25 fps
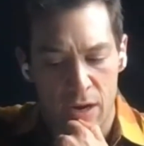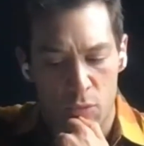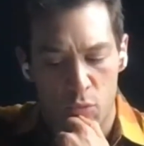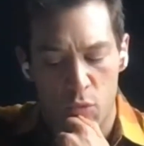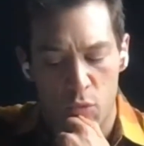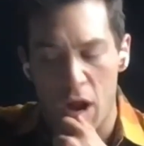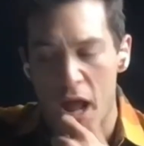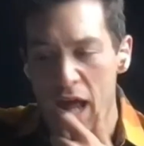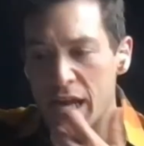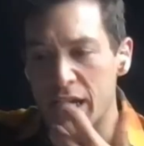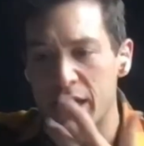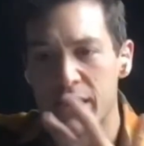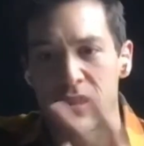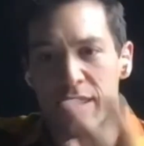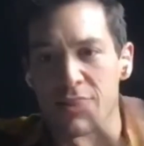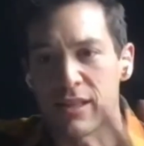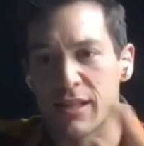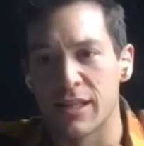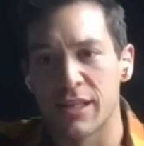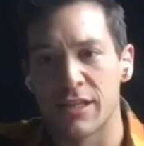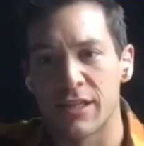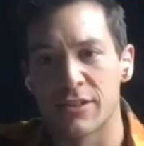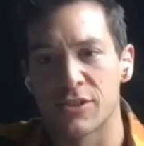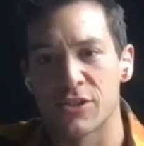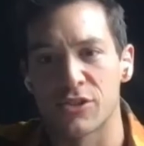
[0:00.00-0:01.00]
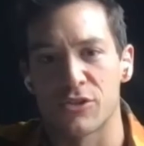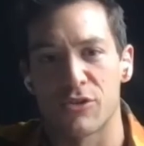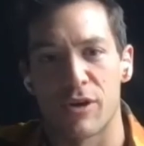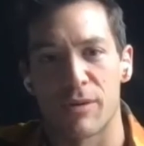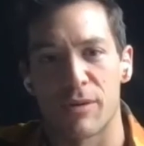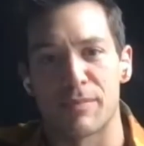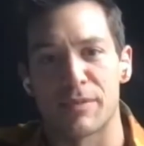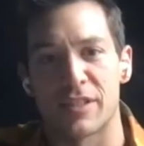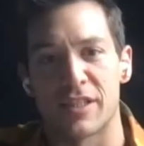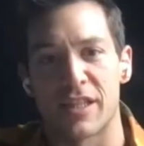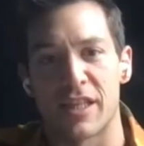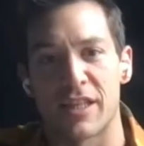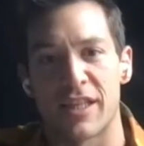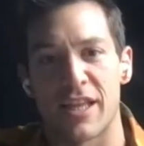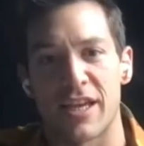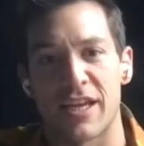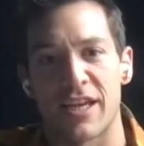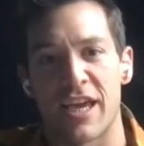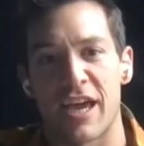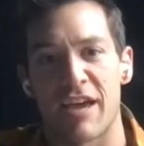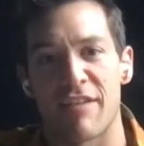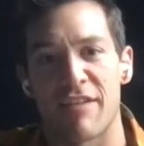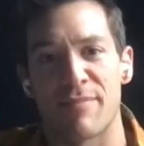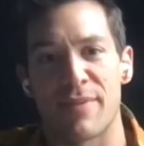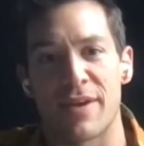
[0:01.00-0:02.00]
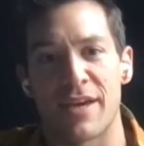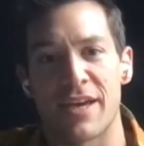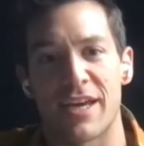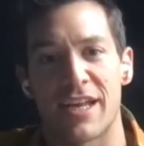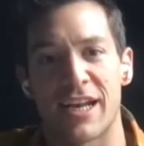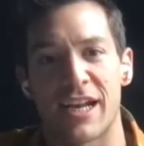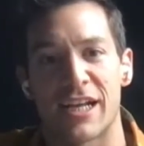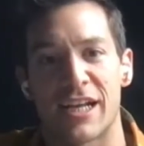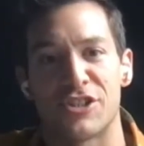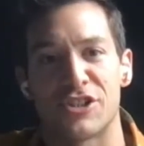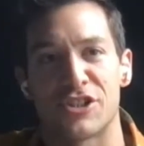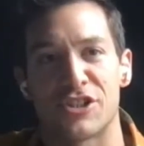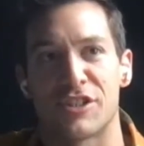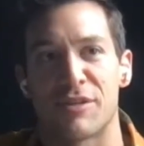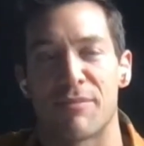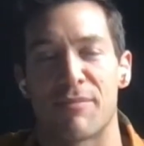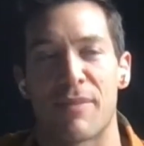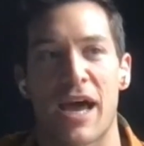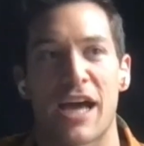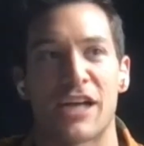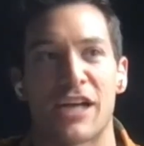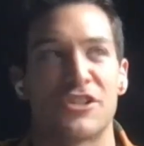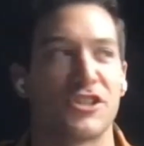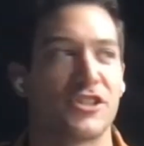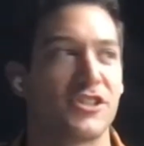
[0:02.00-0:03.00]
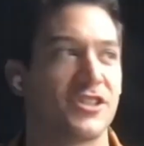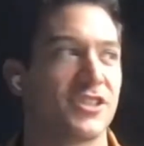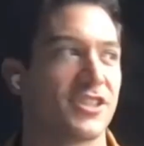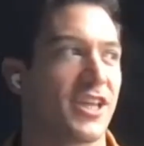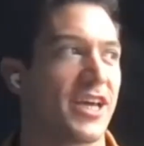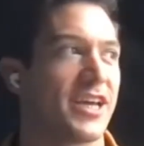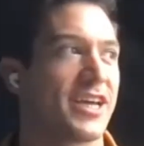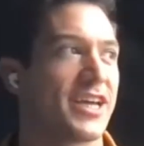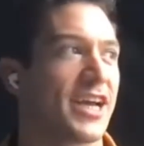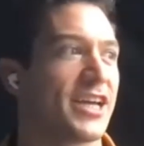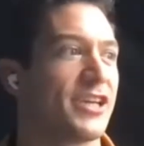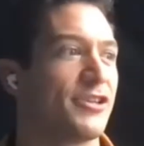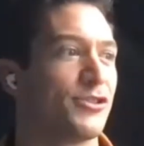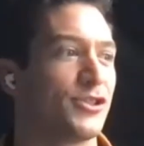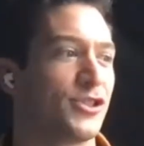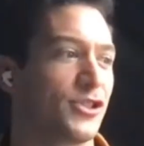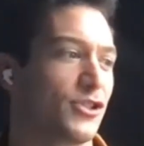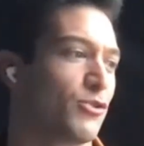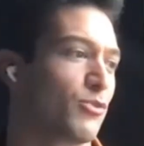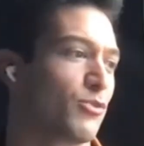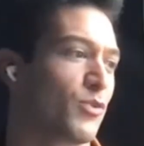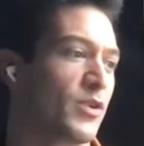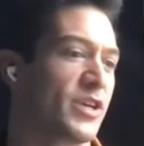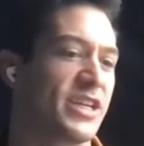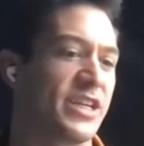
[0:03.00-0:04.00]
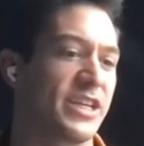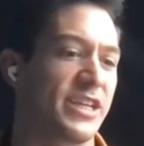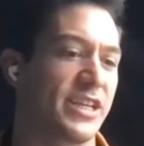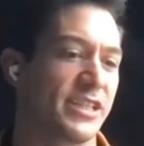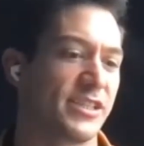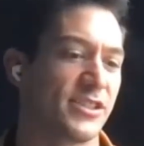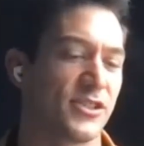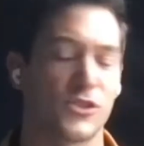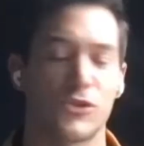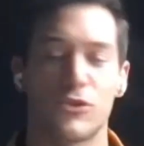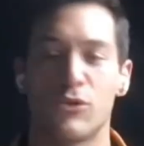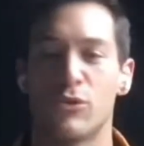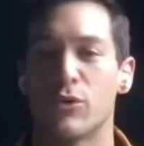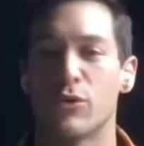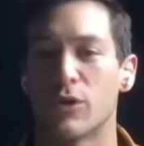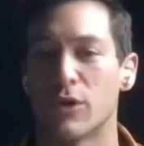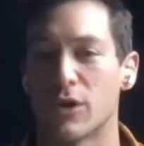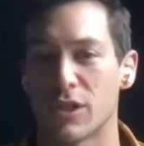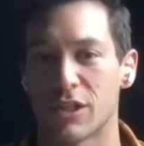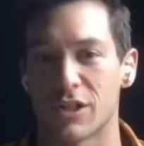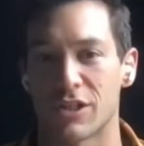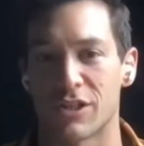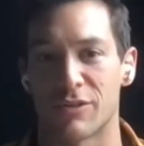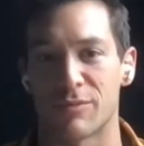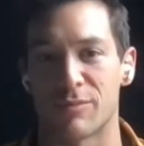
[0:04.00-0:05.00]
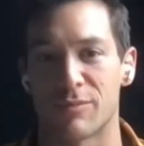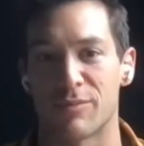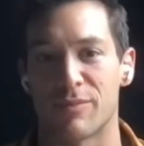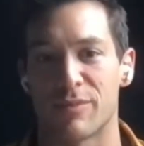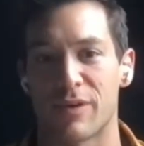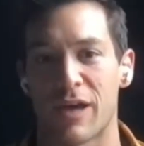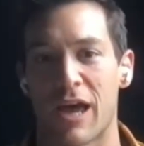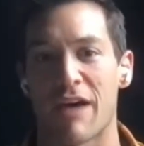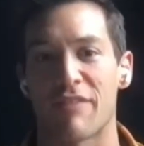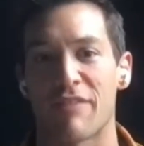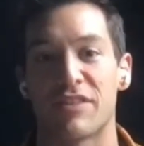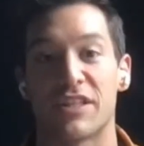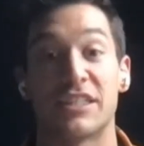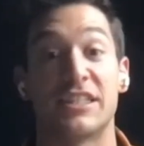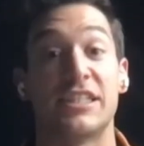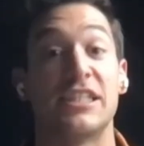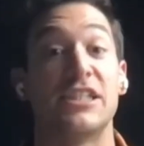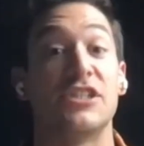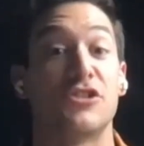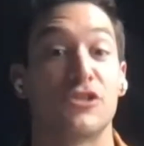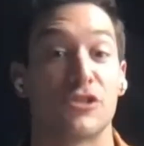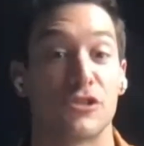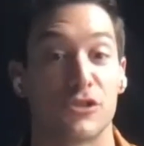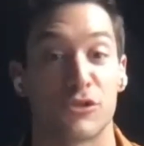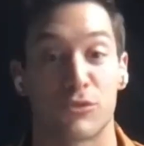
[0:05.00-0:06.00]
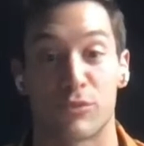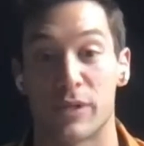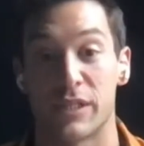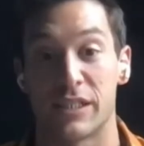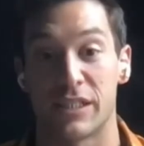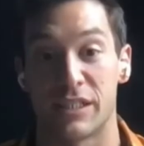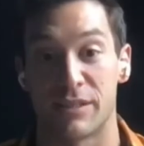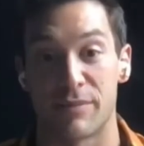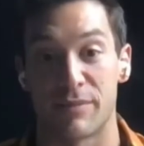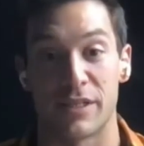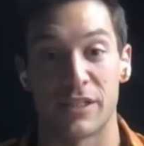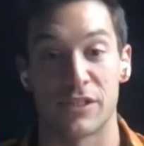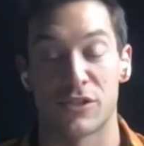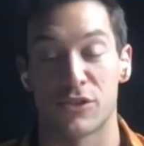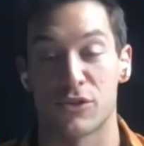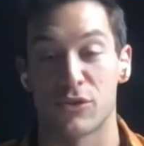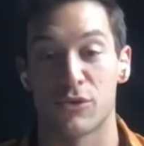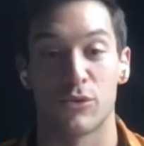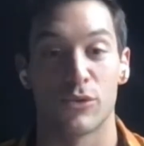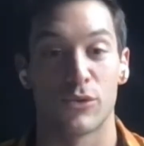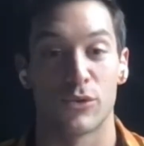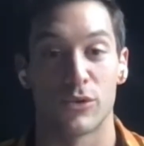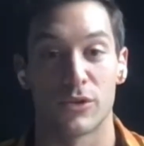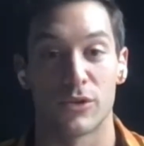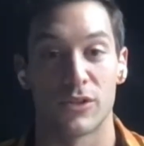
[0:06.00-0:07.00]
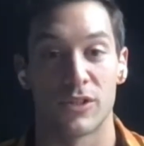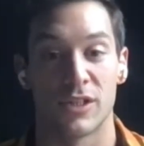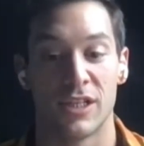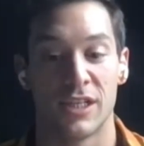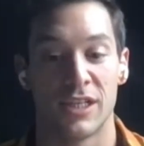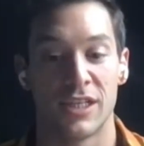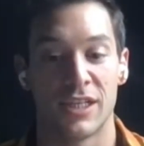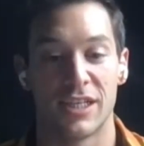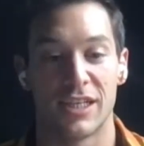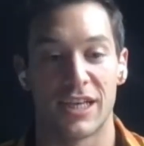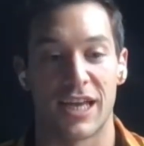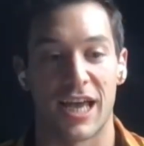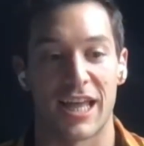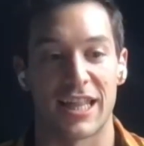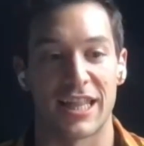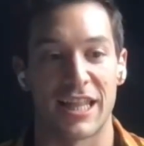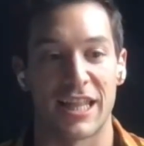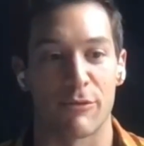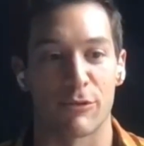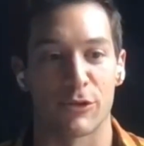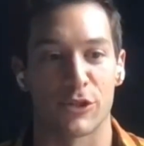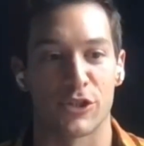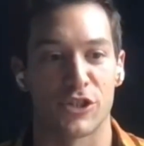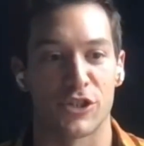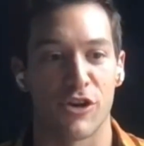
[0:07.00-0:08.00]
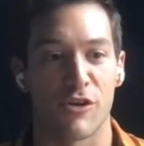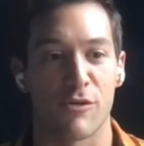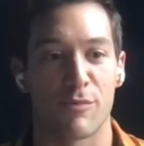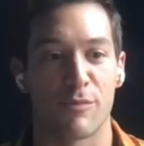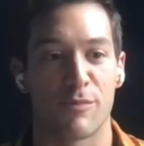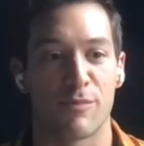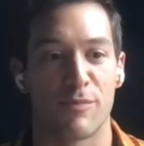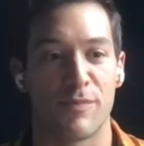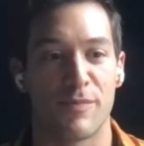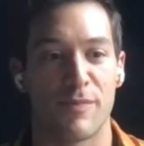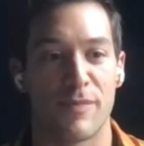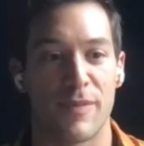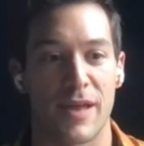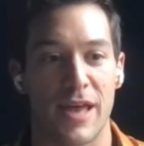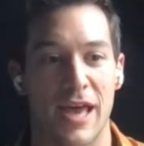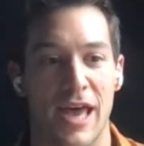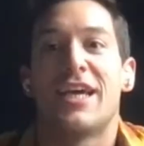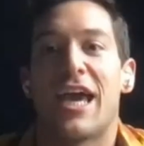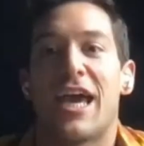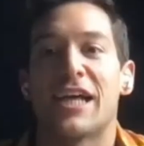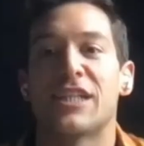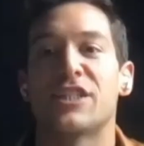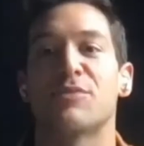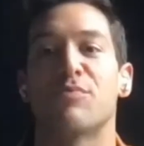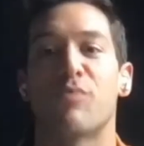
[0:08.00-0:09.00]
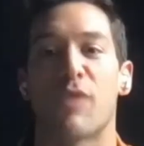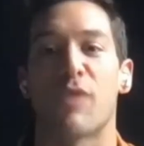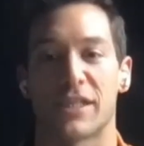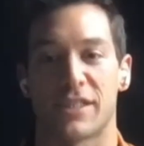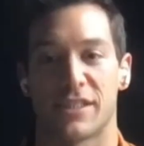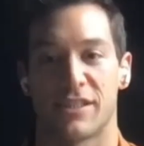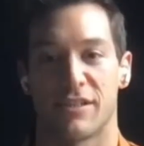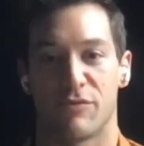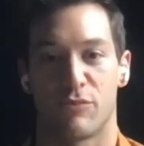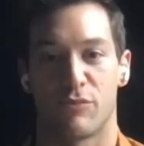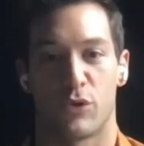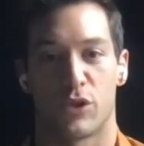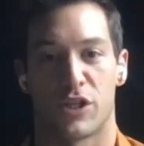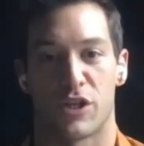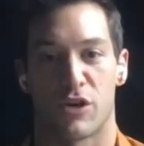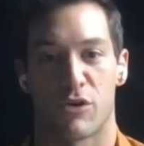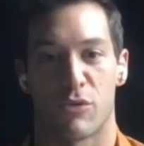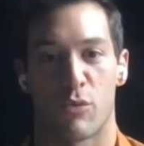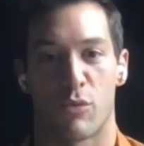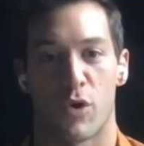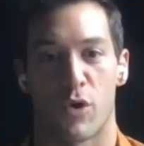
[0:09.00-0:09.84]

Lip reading: read the little script that they gave me, and I just imagined like I used to read in school or have the teachers read to me in school, and they were so expressive with their